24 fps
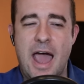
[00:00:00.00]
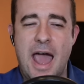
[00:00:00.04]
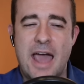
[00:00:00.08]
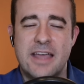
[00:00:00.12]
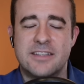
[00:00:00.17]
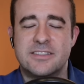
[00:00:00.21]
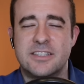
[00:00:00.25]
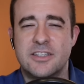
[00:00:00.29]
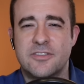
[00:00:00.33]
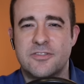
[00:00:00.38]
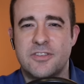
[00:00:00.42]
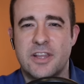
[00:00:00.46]

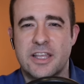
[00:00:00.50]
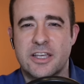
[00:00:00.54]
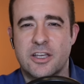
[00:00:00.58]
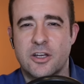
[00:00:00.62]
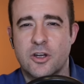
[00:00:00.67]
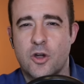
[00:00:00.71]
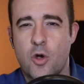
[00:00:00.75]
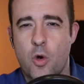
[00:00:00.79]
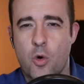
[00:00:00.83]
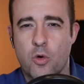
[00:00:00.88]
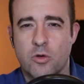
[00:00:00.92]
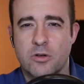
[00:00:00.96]
as if like
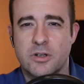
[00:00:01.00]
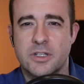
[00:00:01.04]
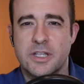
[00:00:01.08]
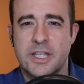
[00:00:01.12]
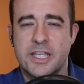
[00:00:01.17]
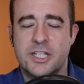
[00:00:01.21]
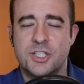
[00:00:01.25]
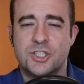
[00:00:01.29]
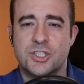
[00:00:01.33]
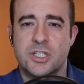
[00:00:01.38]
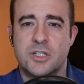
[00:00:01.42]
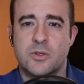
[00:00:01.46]
a
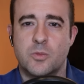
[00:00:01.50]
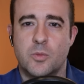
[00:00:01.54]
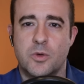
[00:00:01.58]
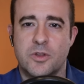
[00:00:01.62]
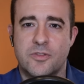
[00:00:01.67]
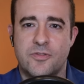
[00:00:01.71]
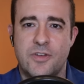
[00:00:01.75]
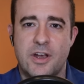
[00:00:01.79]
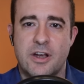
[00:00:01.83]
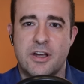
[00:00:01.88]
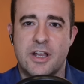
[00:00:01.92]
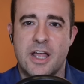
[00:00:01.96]
correlation
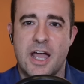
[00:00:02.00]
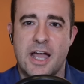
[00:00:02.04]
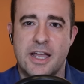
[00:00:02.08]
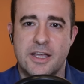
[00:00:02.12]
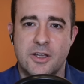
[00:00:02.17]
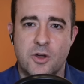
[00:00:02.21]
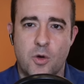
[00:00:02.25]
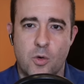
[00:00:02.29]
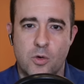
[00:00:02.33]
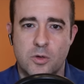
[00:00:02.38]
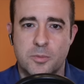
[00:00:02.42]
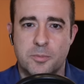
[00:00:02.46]
with very
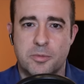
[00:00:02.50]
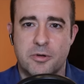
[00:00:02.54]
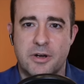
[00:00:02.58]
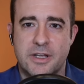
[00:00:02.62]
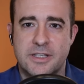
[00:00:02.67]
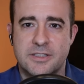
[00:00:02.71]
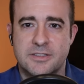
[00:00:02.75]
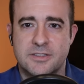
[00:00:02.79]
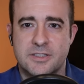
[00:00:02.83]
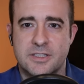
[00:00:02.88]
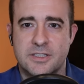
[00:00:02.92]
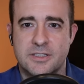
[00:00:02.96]
high gold
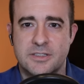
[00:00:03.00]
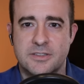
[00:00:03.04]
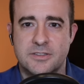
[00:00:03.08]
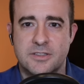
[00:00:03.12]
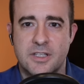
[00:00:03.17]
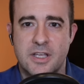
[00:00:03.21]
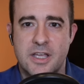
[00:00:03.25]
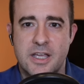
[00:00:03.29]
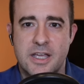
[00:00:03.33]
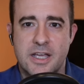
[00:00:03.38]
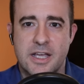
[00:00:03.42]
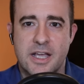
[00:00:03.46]

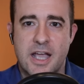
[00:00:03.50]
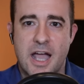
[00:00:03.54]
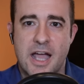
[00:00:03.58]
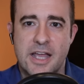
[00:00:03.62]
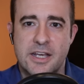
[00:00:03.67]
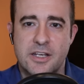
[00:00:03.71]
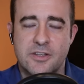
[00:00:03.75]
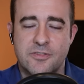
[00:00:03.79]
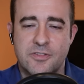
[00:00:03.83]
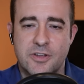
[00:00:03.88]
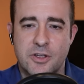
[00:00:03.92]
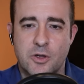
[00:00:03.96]
prices
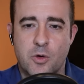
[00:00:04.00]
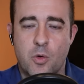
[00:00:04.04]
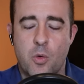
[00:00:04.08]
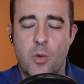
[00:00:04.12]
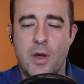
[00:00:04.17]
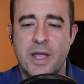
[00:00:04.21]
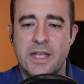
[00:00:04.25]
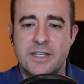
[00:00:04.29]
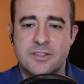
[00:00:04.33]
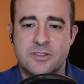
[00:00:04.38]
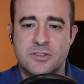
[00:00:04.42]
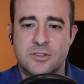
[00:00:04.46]
kind of
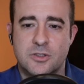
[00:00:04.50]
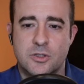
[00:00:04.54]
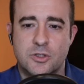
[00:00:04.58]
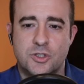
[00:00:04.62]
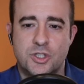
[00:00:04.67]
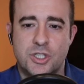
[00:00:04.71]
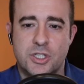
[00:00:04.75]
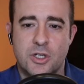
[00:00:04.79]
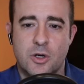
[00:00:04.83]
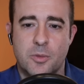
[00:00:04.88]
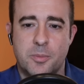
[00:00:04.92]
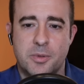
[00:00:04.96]
equates to
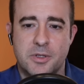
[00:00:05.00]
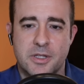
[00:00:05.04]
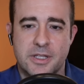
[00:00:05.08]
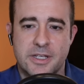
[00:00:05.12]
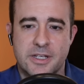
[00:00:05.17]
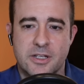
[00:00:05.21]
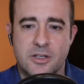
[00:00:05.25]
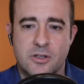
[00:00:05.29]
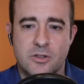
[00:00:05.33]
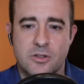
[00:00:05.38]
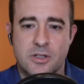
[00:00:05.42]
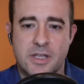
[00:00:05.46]

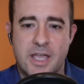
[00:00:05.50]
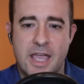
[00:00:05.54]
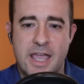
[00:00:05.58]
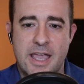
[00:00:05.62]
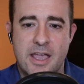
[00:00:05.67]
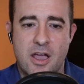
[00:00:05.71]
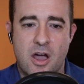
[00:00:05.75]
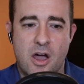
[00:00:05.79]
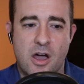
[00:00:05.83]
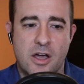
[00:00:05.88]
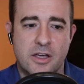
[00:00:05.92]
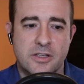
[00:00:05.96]
geopolitical
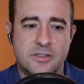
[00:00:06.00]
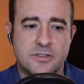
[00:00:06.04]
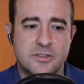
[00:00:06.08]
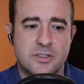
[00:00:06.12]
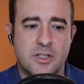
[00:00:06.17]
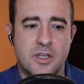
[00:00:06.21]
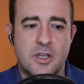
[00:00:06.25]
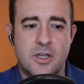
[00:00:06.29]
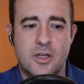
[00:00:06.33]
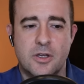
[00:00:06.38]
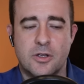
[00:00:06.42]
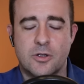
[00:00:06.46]
chaos,
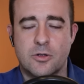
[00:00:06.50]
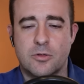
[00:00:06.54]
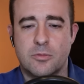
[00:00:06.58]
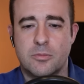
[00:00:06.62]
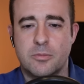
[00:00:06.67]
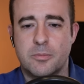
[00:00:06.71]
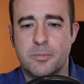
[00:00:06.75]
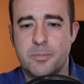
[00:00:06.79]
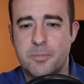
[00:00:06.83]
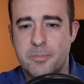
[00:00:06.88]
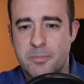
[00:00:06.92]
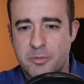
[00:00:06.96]

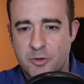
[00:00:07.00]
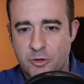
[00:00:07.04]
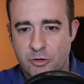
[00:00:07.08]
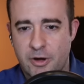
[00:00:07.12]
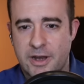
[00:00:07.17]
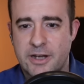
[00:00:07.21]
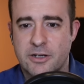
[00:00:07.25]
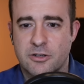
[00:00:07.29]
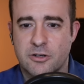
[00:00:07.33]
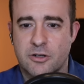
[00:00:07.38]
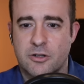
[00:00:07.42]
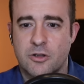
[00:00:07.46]

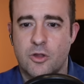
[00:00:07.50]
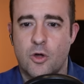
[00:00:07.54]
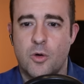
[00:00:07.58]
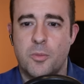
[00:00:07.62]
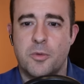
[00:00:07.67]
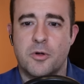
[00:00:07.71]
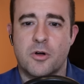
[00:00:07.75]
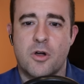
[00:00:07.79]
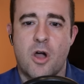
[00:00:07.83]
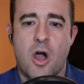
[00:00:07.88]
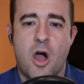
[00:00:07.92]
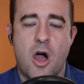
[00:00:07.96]
greater
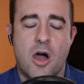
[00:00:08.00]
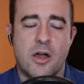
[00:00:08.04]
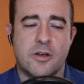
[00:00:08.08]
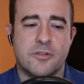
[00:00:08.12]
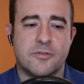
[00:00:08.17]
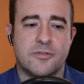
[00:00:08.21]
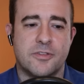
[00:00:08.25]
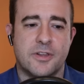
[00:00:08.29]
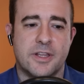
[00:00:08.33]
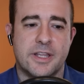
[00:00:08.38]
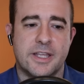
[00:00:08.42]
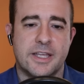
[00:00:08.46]
global
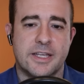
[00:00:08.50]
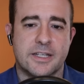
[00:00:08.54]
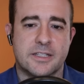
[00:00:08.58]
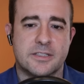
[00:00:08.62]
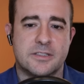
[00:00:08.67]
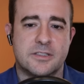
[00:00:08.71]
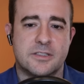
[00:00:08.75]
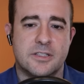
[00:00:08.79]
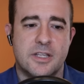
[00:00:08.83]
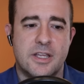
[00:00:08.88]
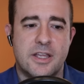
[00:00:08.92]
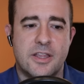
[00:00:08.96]

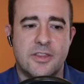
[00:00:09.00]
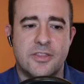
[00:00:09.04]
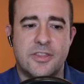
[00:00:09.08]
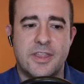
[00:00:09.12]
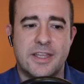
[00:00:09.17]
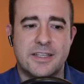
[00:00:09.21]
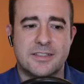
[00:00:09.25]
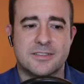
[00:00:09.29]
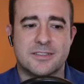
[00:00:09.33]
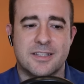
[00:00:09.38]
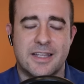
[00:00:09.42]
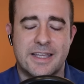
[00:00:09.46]
conflict,
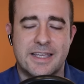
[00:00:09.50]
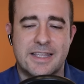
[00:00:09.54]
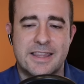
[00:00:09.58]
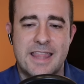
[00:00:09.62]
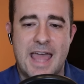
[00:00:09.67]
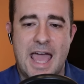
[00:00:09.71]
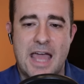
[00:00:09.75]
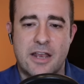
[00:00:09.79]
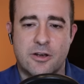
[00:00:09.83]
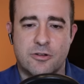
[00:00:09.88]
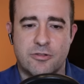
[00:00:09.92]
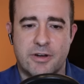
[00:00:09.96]
things like
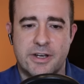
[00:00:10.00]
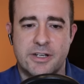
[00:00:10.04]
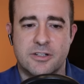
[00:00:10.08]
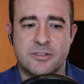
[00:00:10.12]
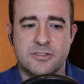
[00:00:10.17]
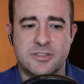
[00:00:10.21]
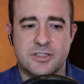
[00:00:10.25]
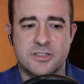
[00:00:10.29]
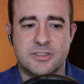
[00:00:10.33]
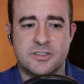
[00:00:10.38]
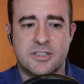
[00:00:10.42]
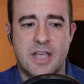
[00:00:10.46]
that,
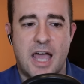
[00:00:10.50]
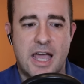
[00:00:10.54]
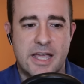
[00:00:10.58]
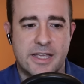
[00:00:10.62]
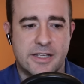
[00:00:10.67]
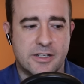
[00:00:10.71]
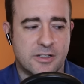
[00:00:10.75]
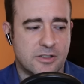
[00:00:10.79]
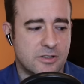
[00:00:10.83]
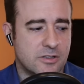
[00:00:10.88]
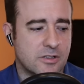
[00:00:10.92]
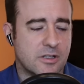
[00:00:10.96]
greater
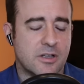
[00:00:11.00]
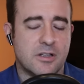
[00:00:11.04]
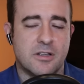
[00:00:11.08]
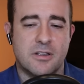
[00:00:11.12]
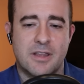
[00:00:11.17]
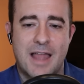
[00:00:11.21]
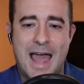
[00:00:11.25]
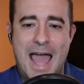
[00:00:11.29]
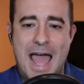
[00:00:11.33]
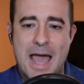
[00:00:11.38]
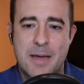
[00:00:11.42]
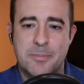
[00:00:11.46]
societal
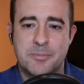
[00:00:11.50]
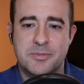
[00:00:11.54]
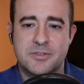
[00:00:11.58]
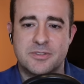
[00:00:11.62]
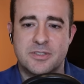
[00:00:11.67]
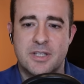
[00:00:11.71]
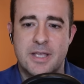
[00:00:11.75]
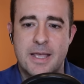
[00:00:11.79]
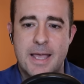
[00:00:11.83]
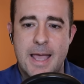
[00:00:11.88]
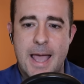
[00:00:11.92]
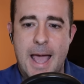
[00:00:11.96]

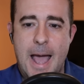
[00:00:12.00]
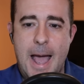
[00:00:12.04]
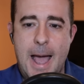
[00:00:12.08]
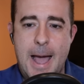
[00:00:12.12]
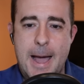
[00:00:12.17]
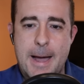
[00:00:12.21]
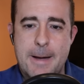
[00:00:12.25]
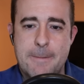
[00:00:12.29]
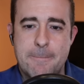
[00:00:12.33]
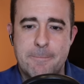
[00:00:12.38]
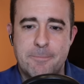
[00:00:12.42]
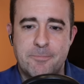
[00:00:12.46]
collapse.
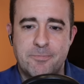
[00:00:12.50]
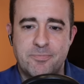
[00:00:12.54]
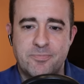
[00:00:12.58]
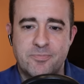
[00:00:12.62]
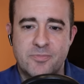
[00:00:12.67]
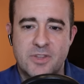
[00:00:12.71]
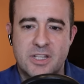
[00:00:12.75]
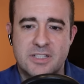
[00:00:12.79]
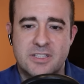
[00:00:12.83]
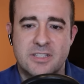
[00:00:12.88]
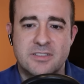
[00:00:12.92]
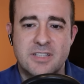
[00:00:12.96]
Um,
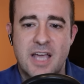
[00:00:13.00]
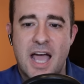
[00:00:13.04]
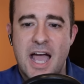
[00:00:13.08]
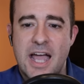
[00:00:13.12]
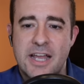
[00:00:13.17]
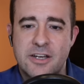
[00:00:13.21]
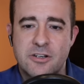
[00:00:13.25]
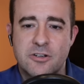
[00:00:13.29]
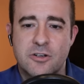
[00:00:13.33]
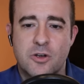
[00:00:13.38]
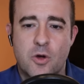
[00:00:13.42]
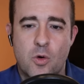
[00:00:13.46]
does a
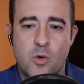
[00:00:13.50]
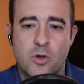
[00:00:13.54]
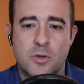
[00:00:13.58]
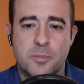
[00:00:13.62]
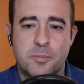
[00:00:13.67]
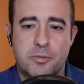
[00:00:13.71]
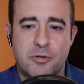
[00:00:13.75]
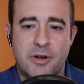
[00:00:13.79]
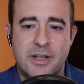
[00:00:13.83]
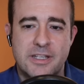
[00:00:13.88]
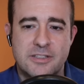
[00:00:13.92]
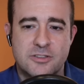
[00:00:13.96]
higher
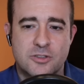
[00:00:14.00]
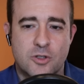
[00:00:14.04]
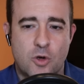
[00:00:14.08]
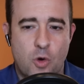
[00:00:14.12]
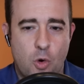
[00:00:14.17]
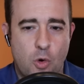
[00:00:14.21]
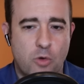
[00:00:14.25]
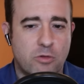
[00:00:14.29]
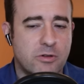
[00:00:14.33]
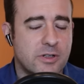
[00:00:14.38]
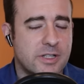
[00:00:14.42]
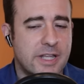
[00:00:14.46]
gold price
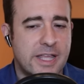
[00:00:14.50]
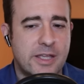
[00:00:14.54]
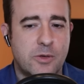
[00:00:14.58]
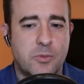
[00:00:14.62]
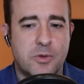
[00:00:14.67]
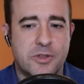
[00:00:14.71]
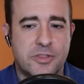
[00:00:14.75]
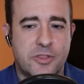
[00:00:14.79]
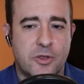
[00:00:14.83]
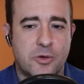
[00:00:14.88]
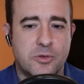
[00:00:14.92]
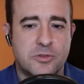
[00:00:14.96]
correlate
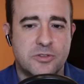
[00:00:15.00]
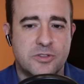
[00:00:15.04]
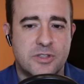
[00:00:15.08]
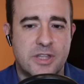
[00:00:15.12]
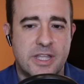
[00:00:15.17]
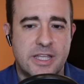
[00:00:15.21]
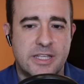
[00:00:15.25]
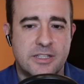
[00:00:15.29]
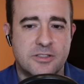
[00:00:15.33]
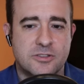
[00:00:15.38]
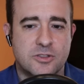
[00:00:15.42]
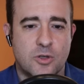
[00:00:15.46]
with those
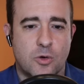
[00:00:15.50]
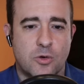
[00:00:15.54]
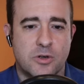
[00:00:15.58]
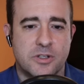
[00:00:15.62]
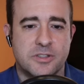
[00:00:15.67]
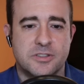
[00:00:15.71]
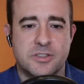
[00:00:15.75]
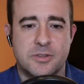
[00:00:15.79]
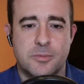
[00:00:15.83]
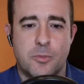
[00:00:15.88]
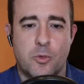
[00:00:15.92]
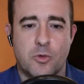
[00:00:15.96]
things, or
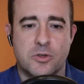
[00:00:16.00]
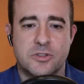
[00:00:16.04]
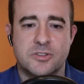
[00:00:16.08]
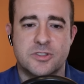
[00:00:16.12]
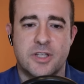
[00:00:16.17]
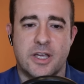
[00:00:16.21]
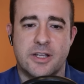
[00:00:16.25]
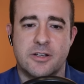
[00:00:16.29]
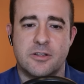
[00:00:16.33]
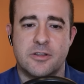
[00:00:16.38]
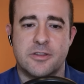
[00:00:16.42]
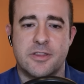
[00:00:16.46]
is it more
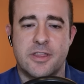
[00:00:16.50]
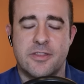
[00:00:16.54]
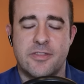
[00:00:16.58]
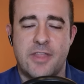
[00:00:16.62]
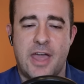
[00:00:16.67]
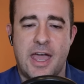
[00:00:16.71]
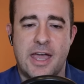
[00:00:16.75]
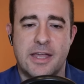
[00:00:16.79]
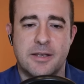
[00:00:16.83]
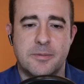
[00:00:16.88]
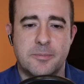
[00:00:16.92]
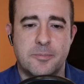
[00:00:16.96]
subtle than
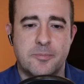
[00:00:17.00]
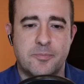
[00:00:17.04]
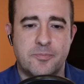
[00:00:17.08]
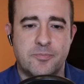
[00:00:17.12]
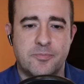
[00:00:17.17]
that?